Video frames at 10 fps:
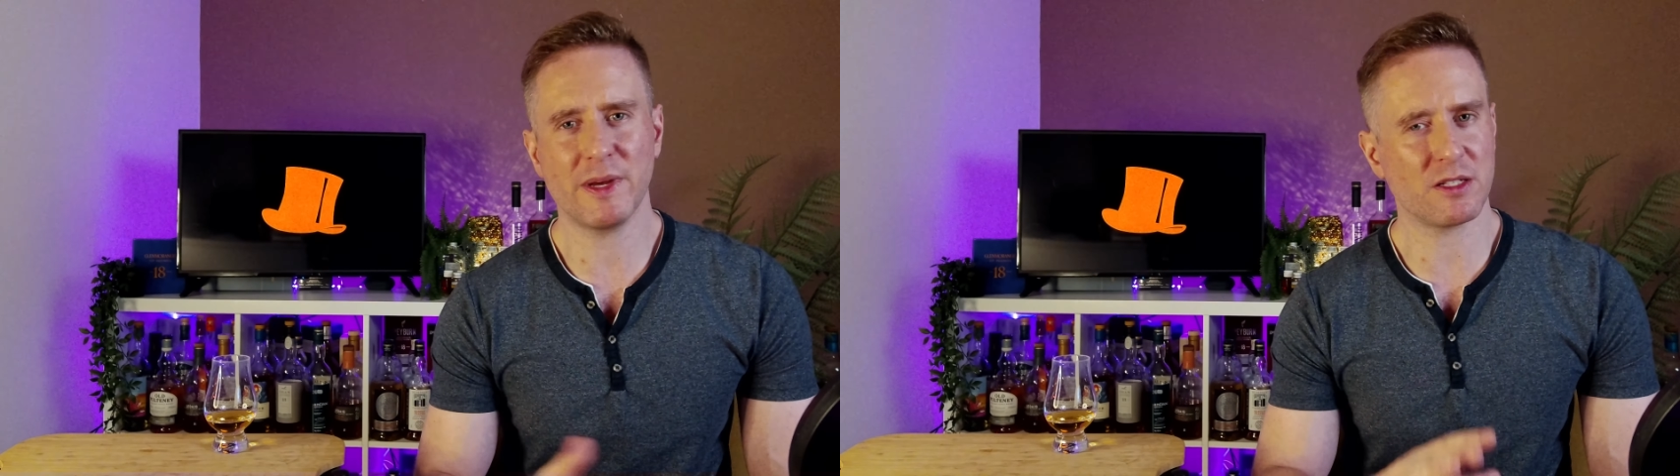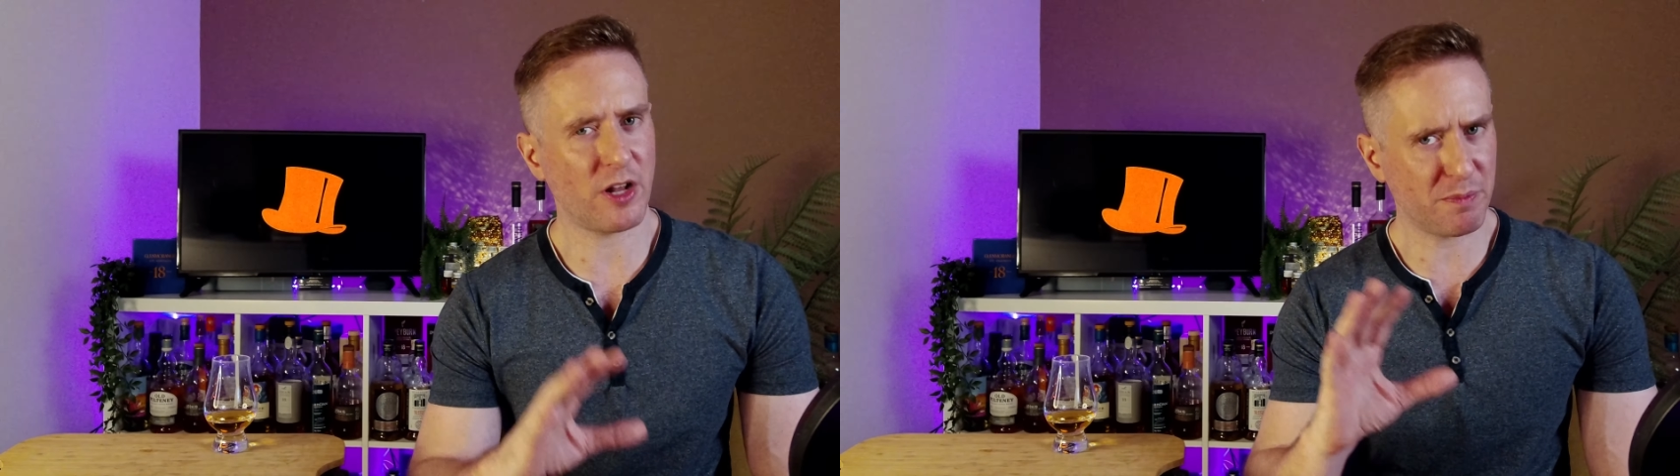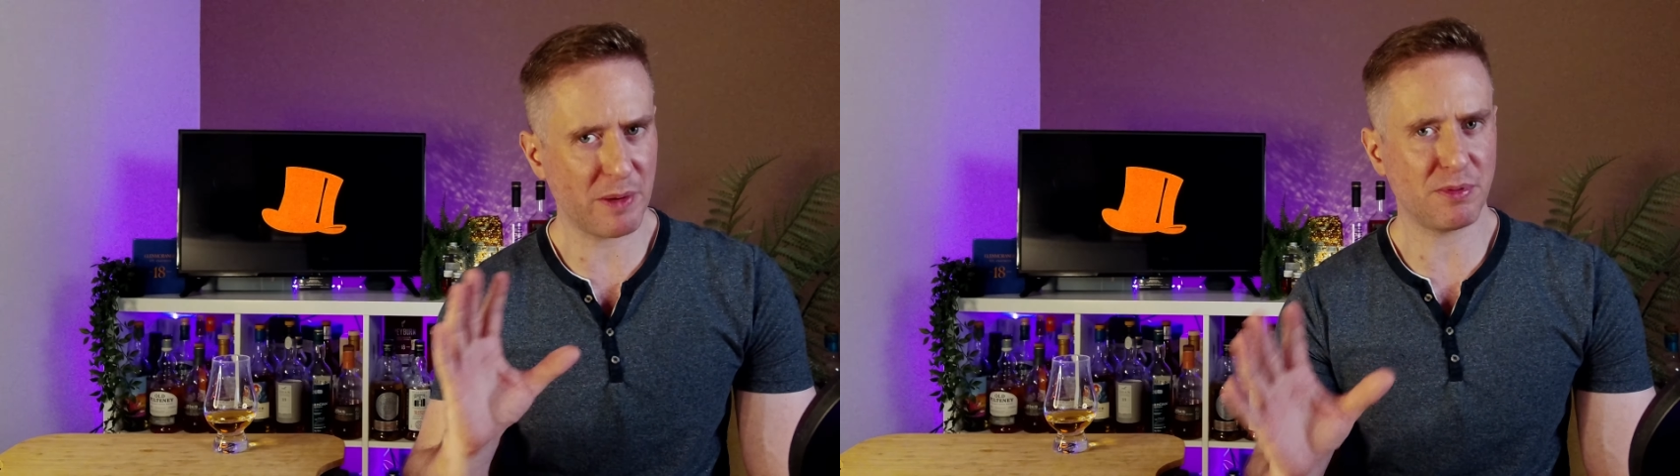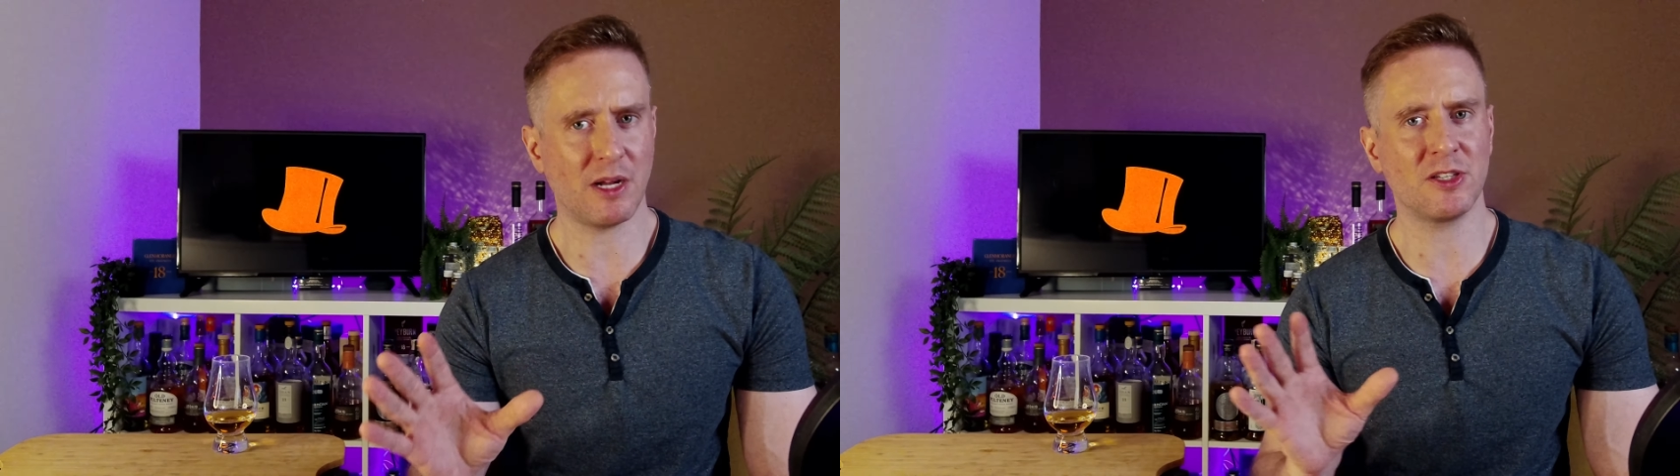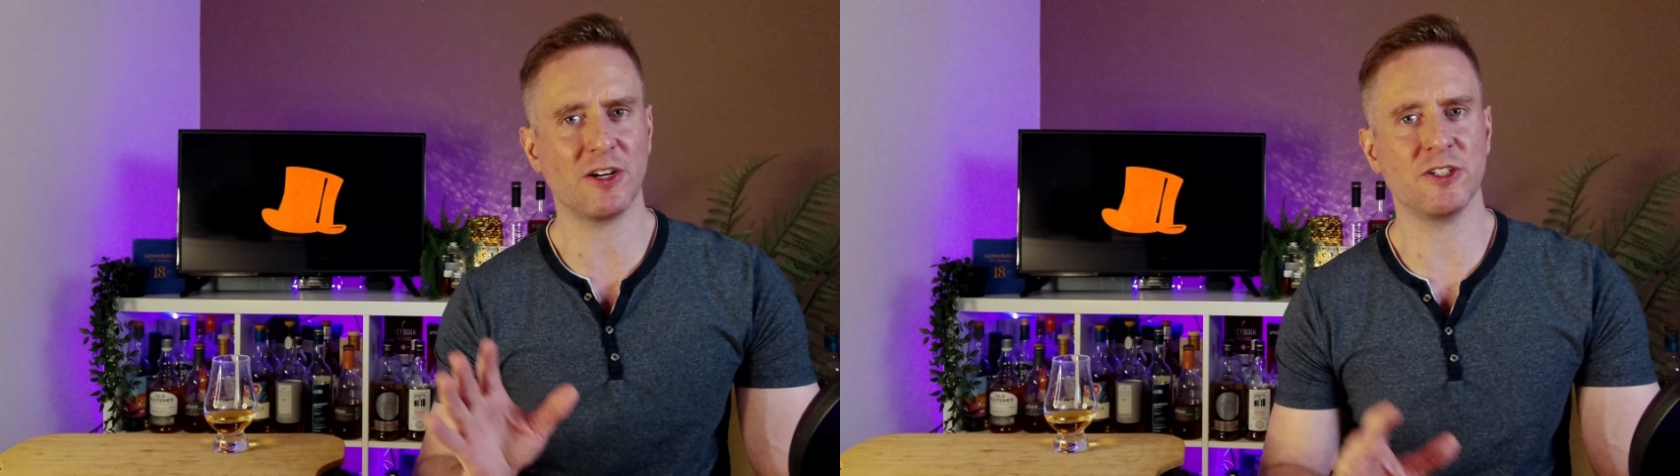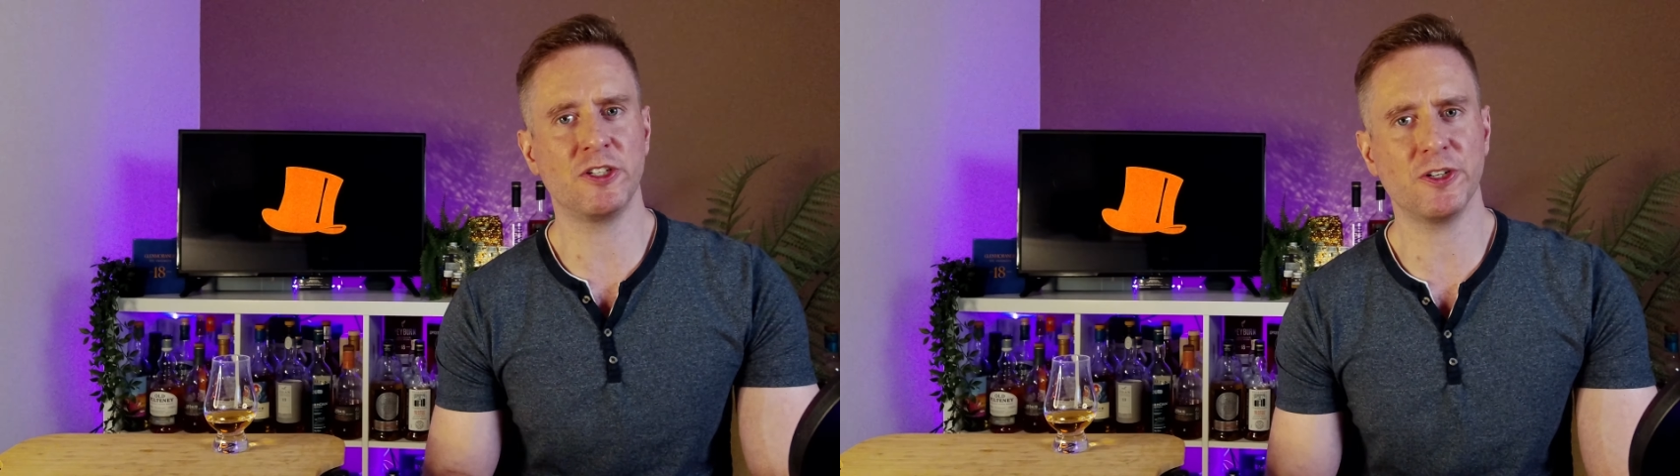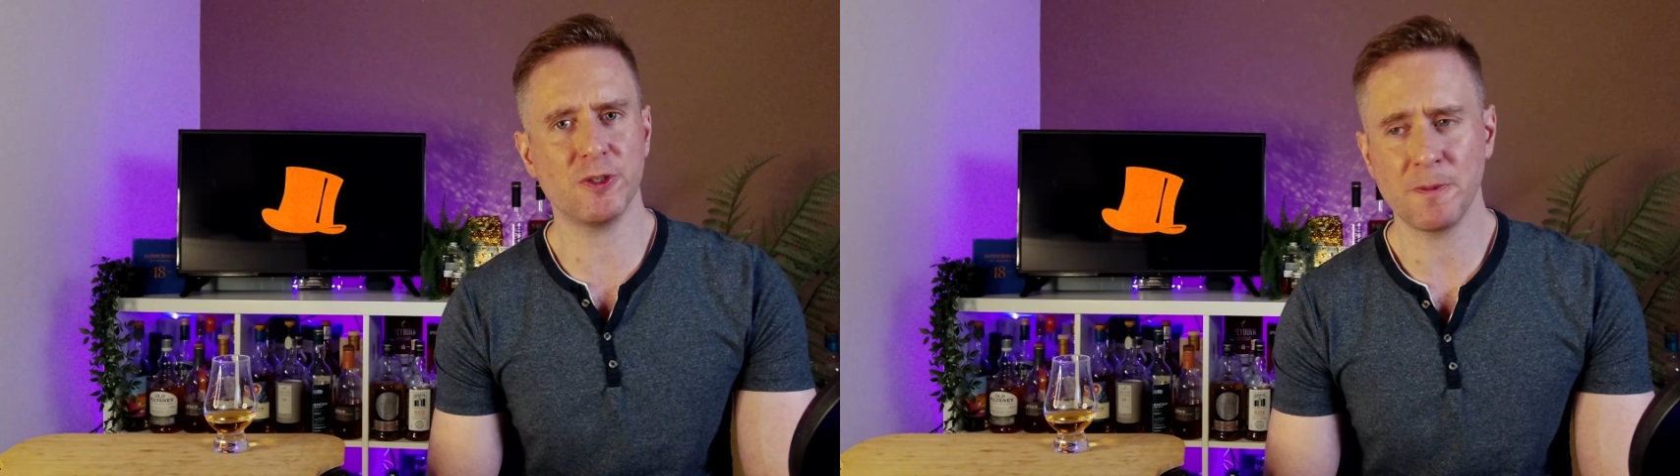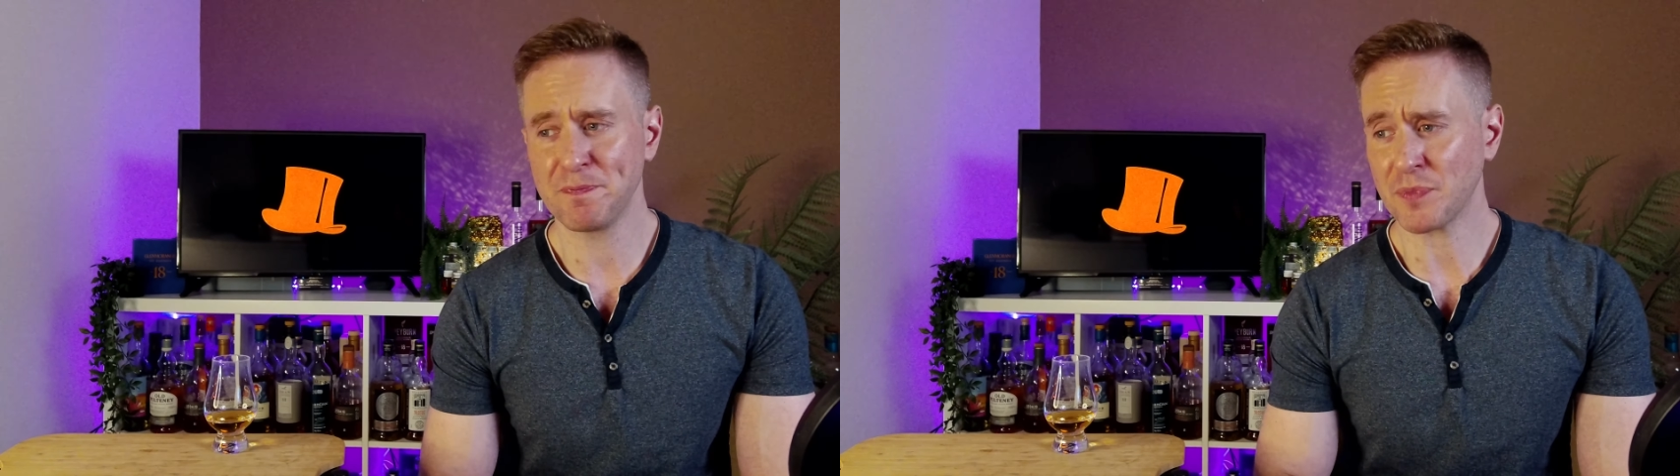as a lot of people out there do.